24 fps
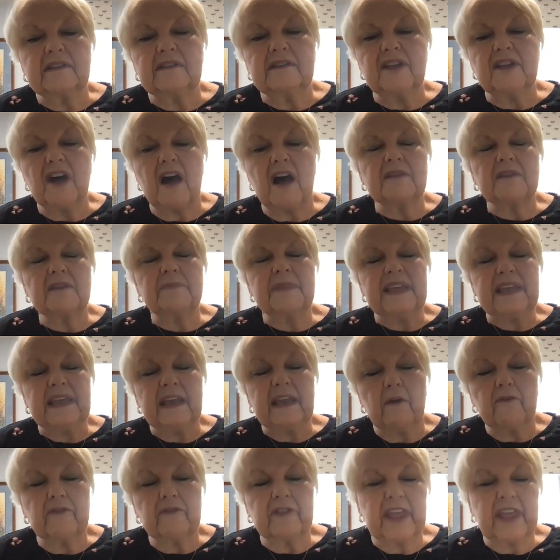knocked me
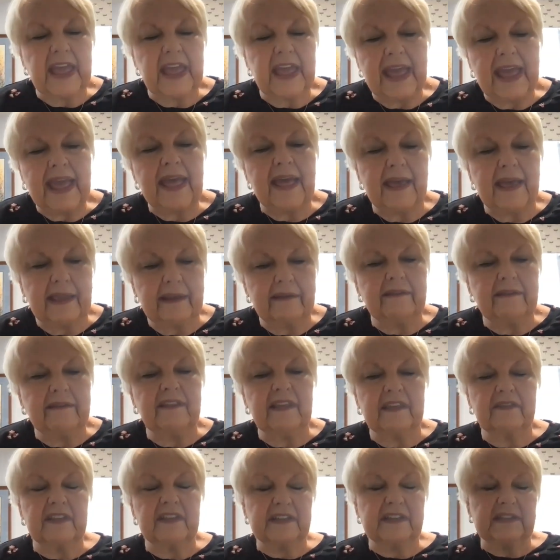over the head
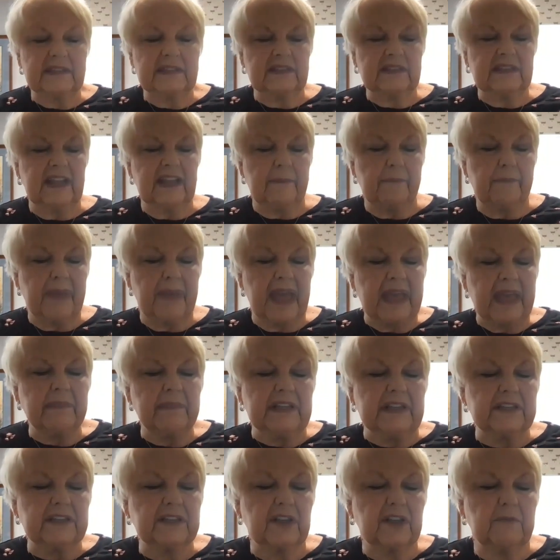that
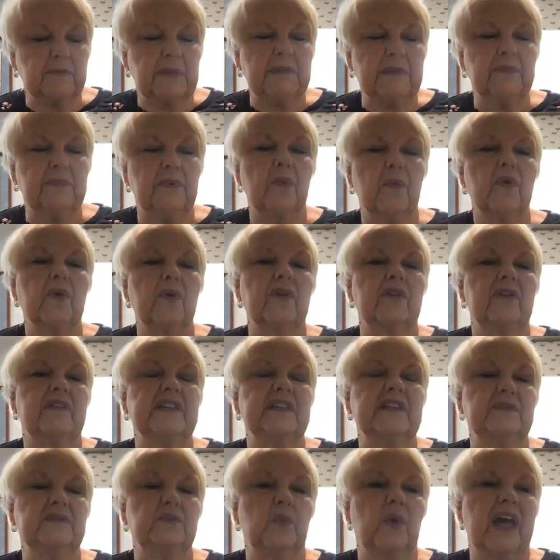babies could be born
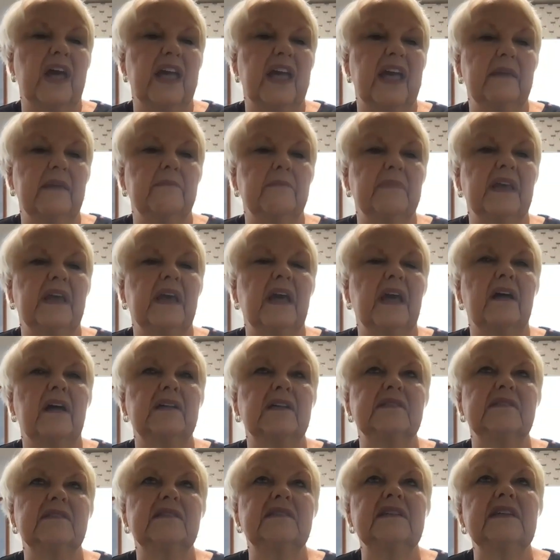this way,
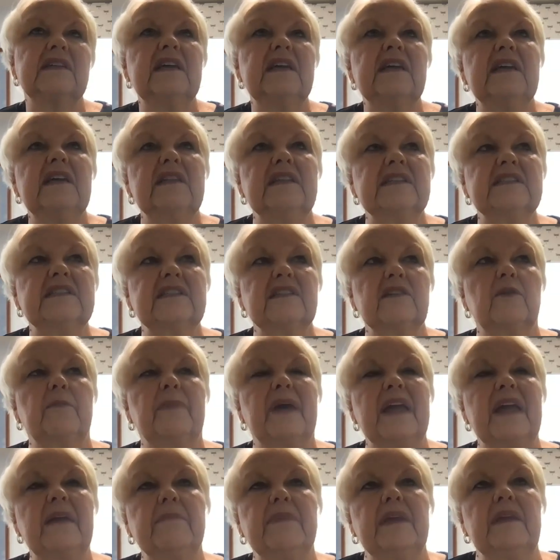because this little
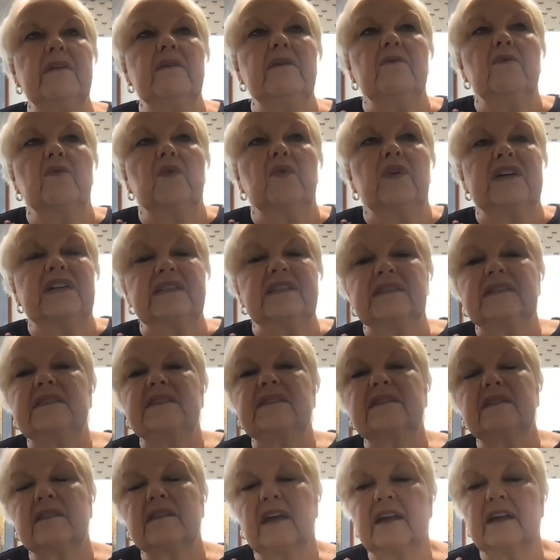baby
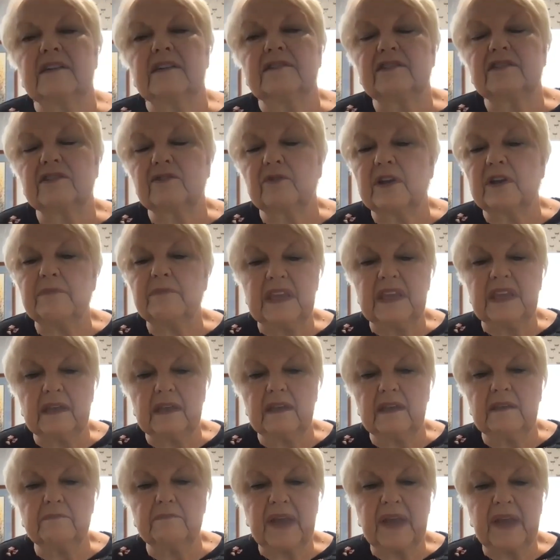was screaming
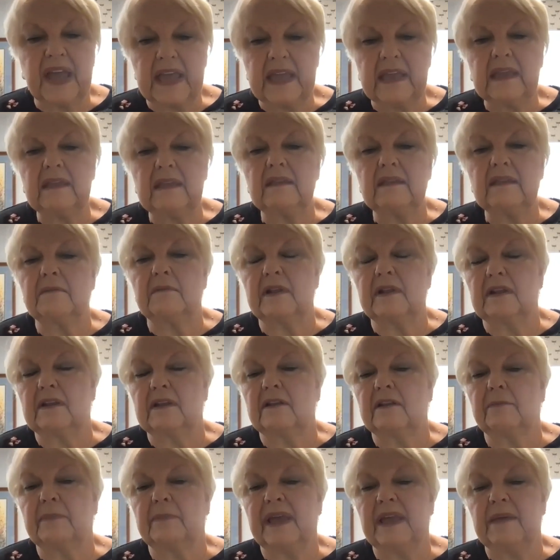in pain. The
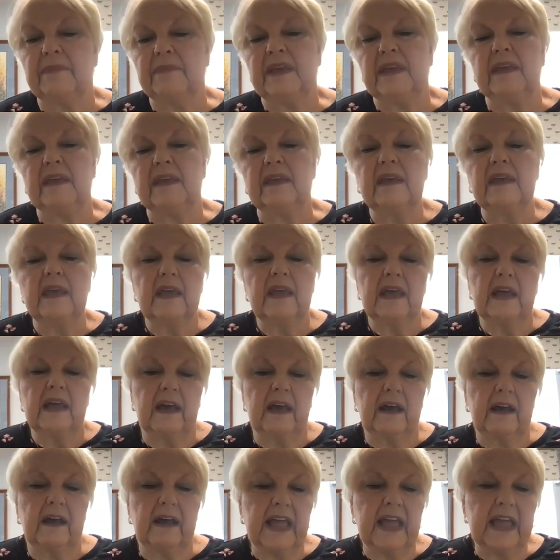little baby
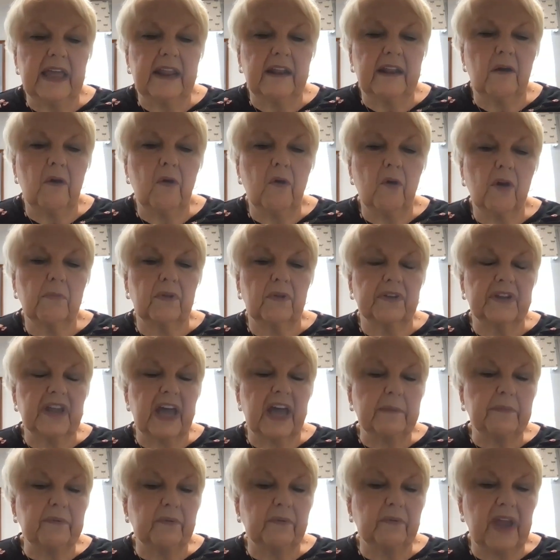had a horrible
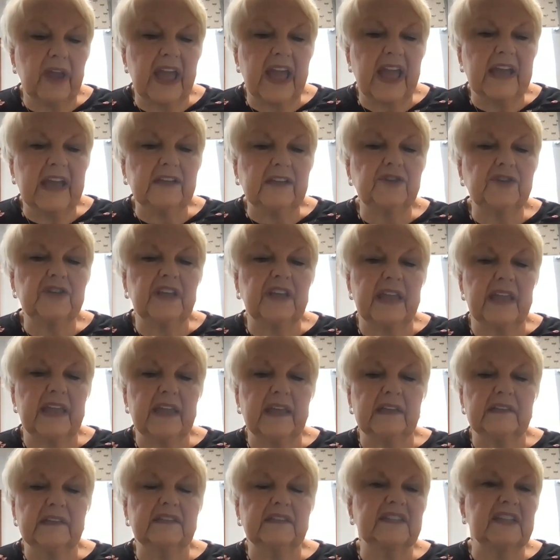diaper rash
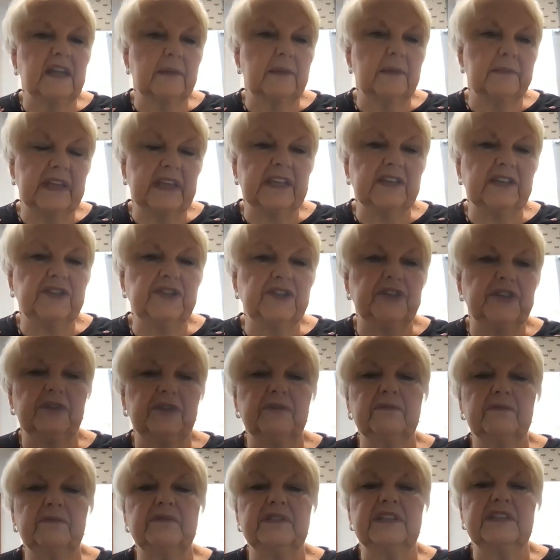and stomach
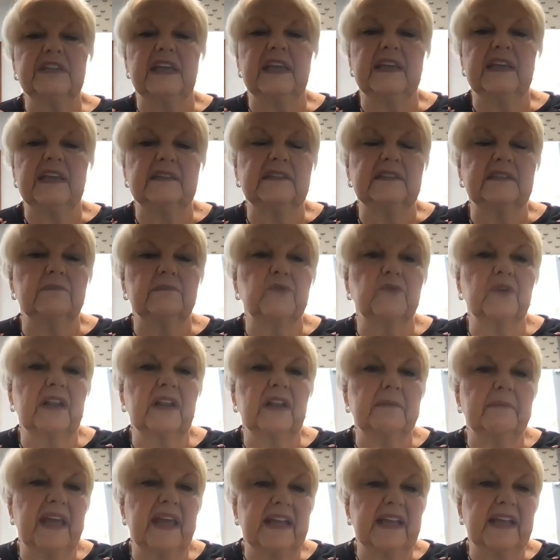issues and some
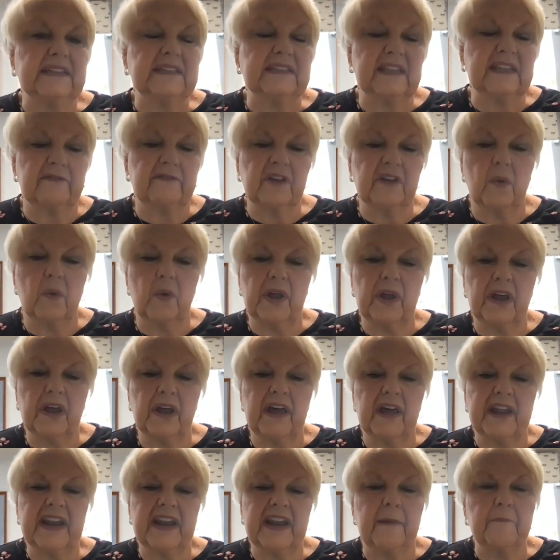really bad stuff going
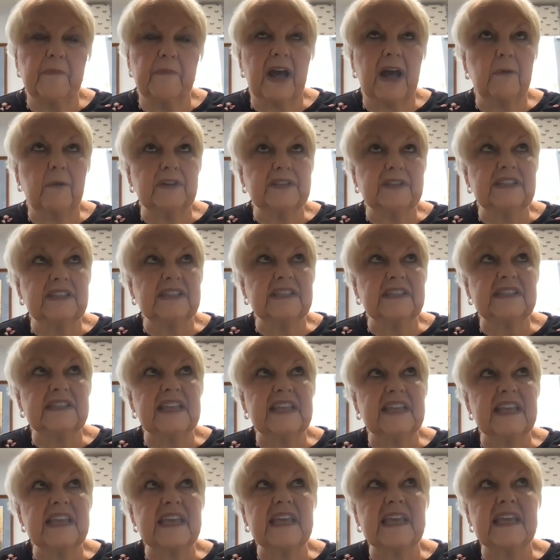on. And I was
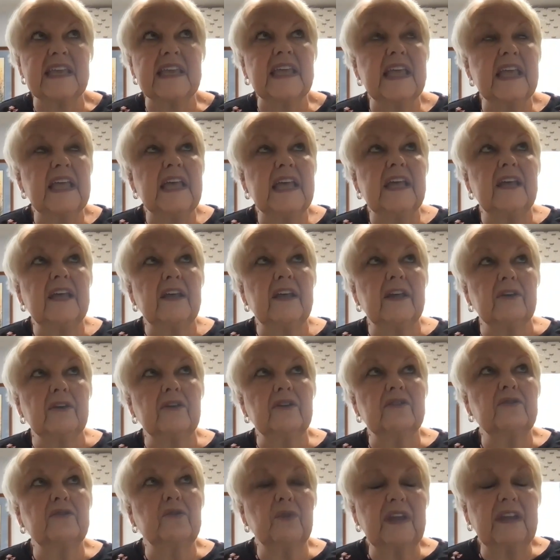just thinking,
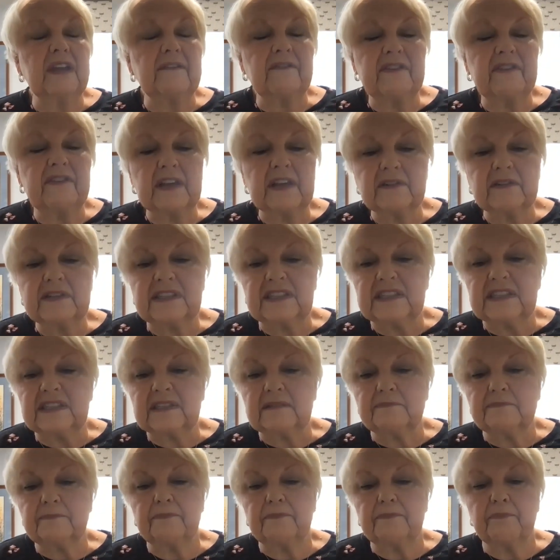good grief, here's
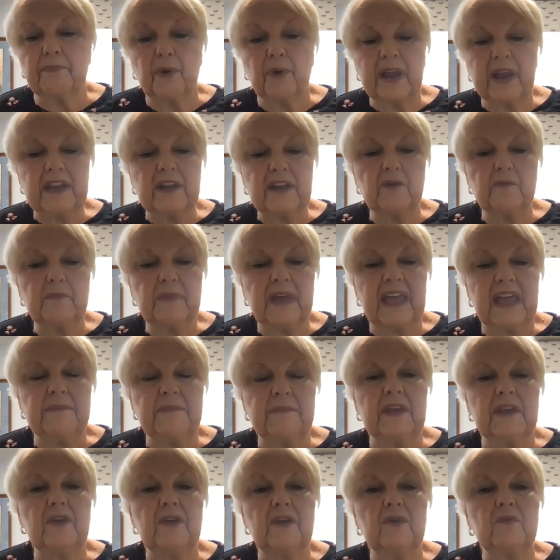this brand new
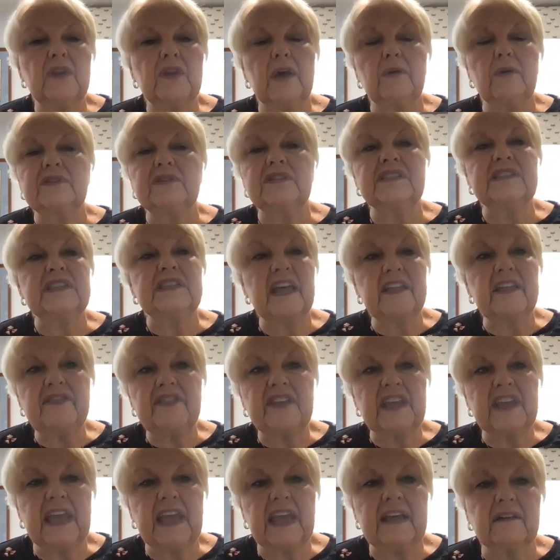baby who knows
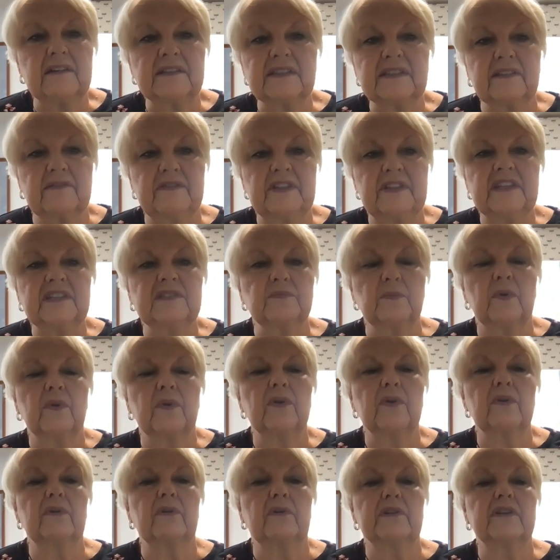nothing else of this
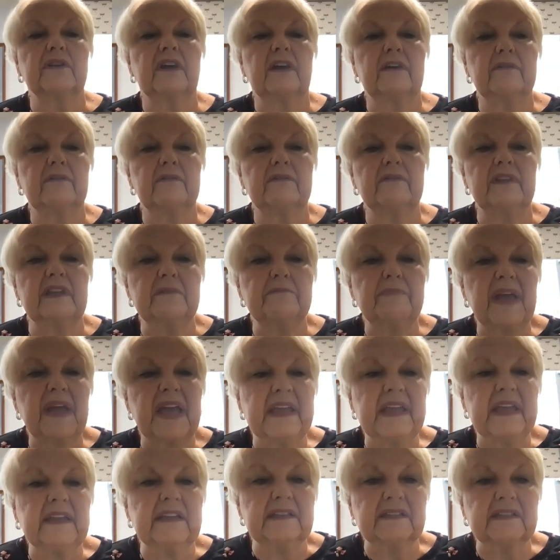world other than
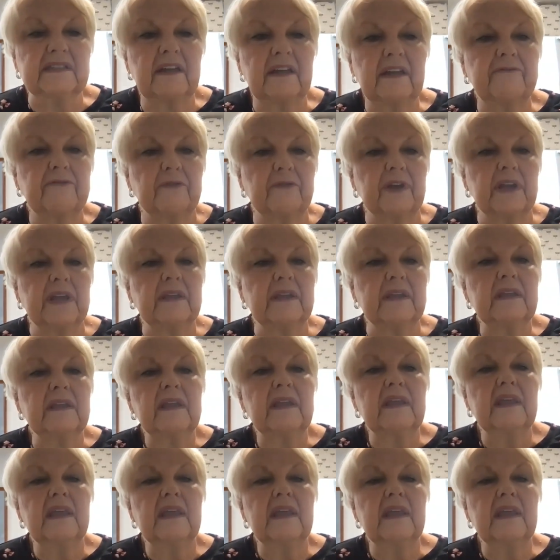pain and suffering.